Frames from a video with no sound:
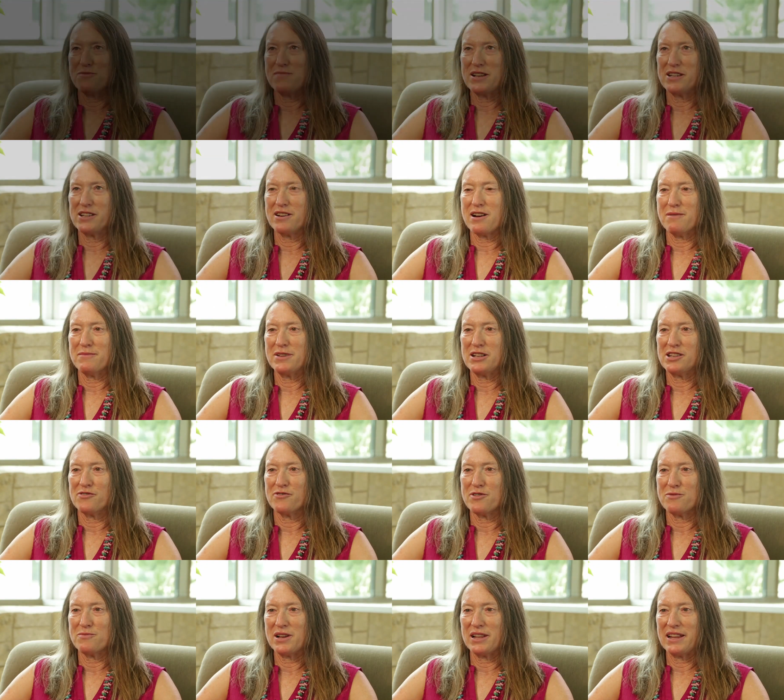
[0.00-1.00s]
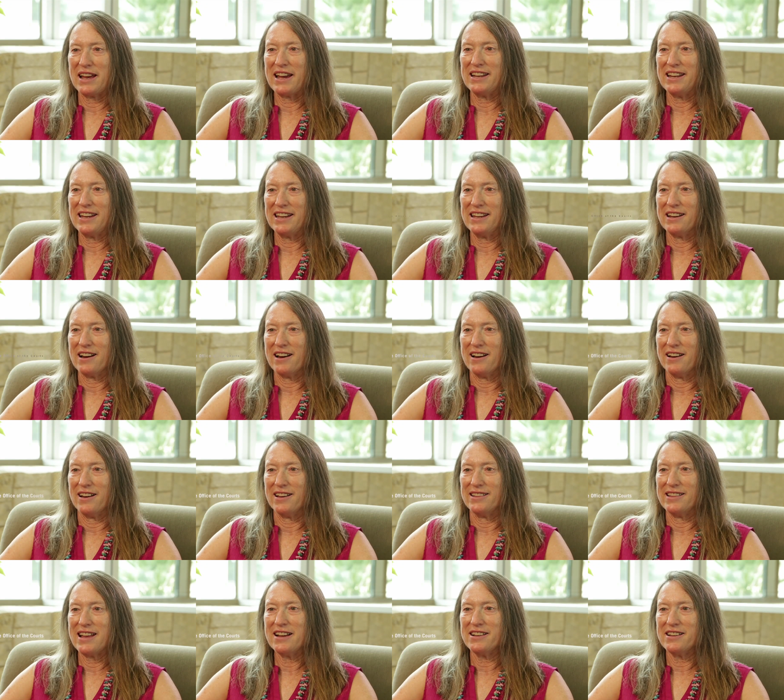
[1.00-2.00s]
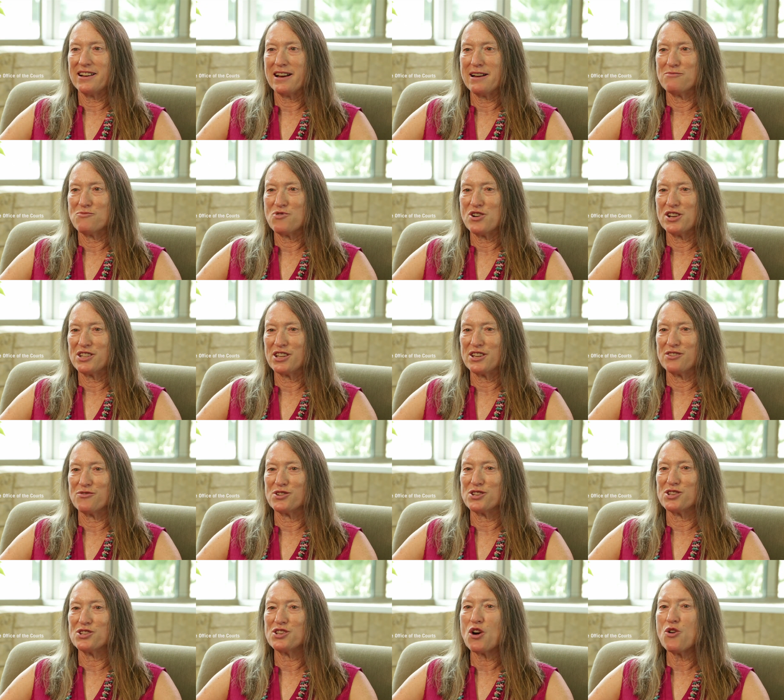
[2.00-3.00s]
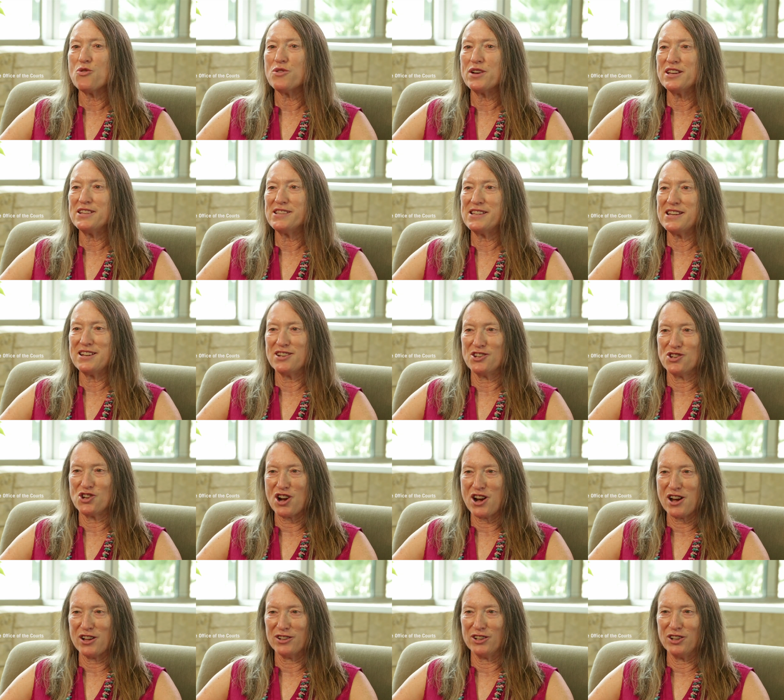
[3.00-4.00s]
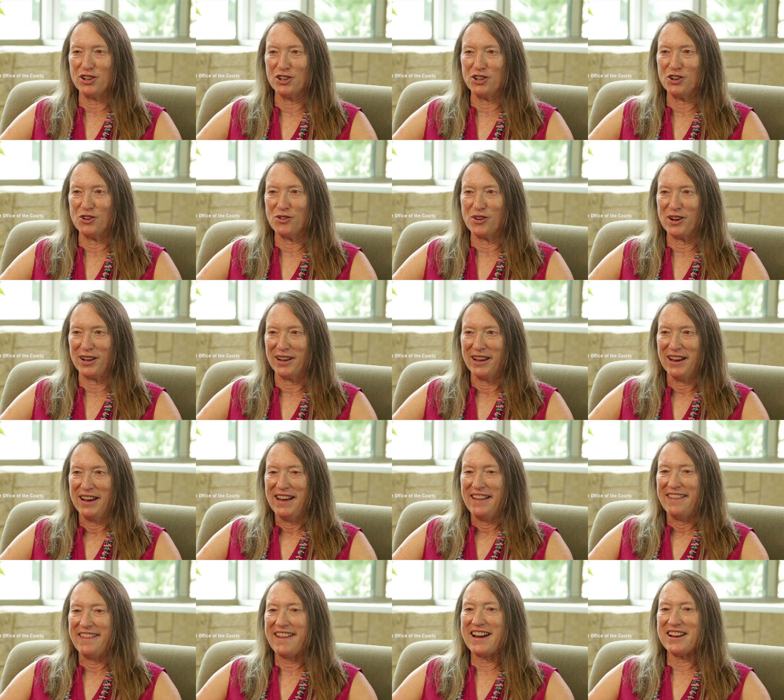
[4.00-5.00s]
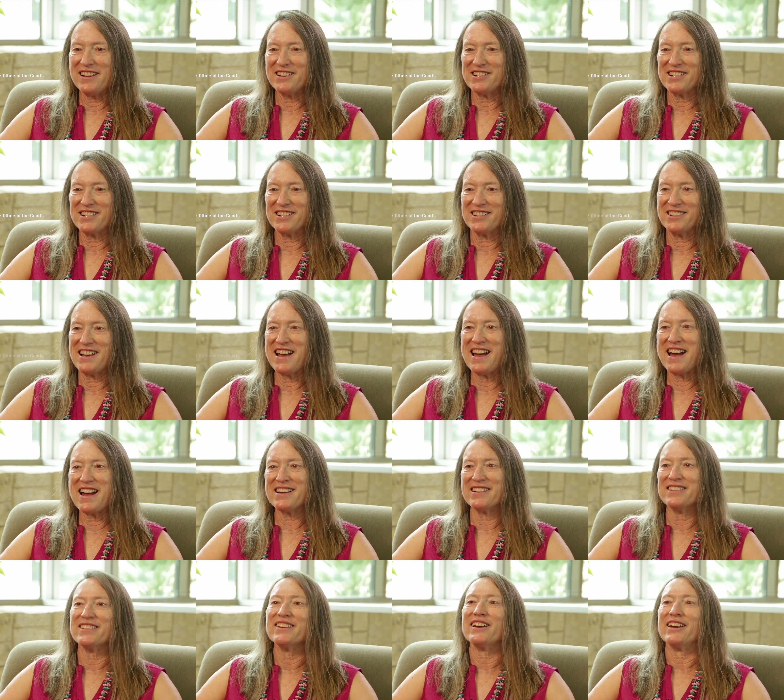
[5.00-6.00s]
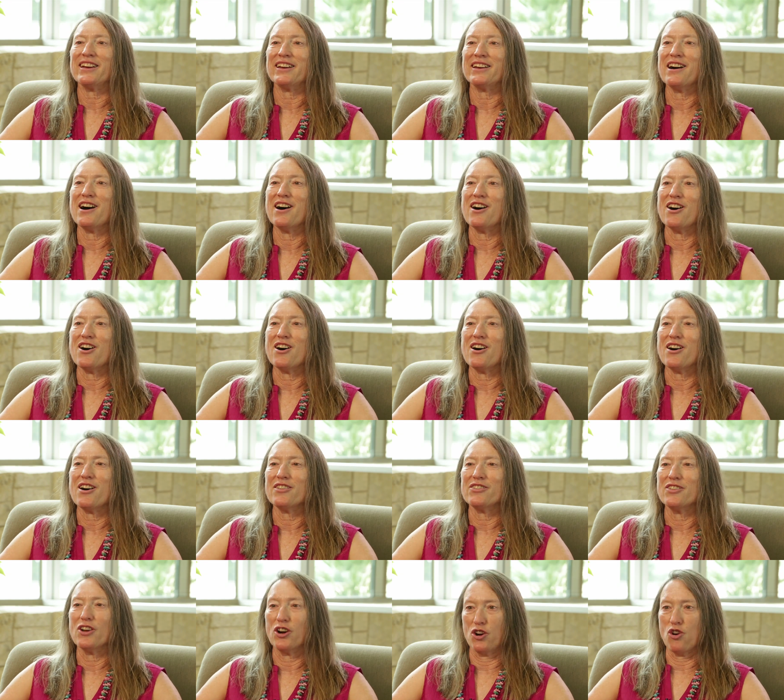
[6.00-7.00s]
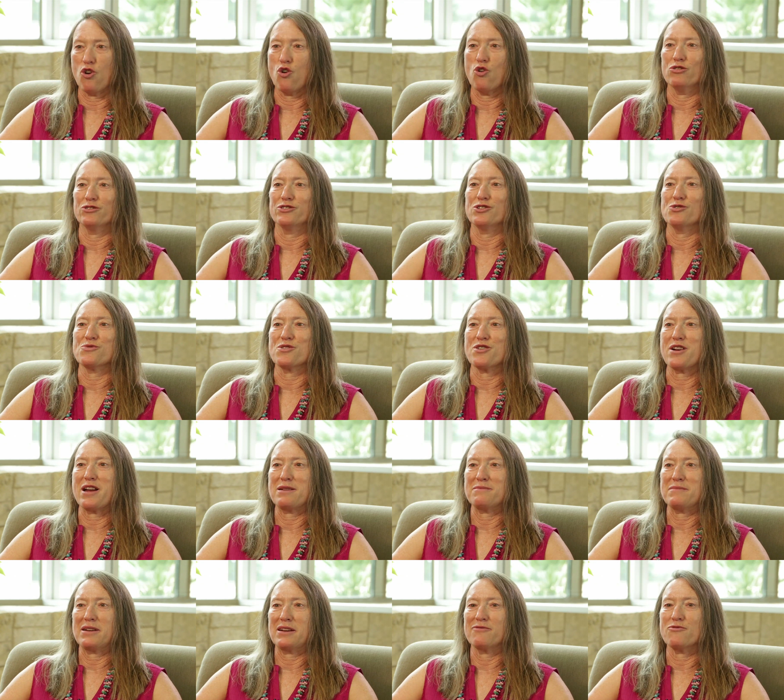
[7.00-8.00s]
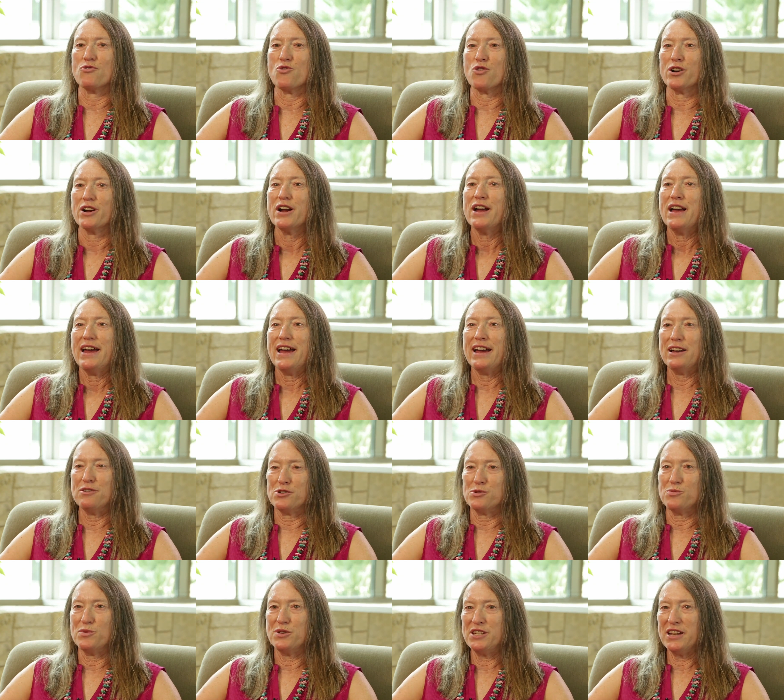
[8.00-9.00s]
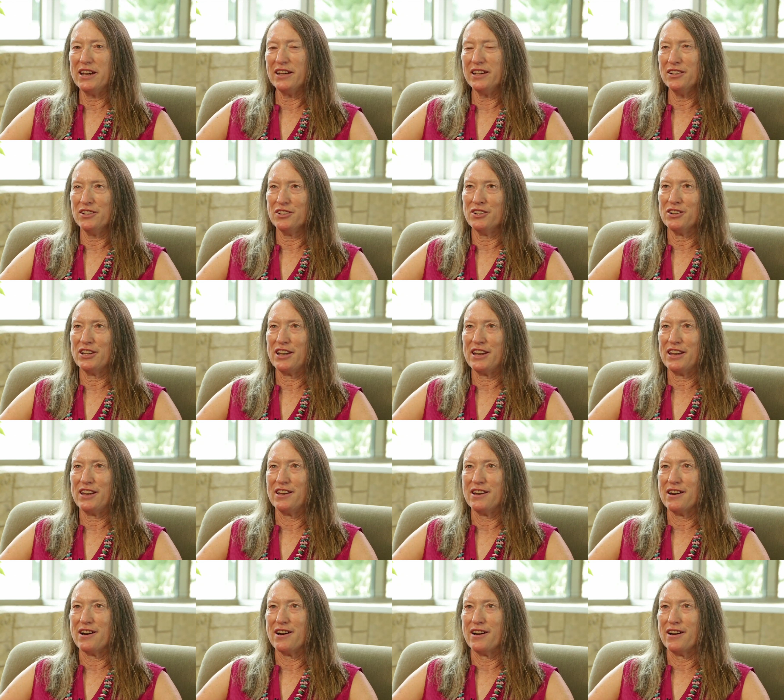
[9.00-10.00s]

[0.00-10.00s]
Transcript: the best comments from a lady at that time was, it was so easy a child could do it. That is exactly the goal that we're aiming for. And it was particularly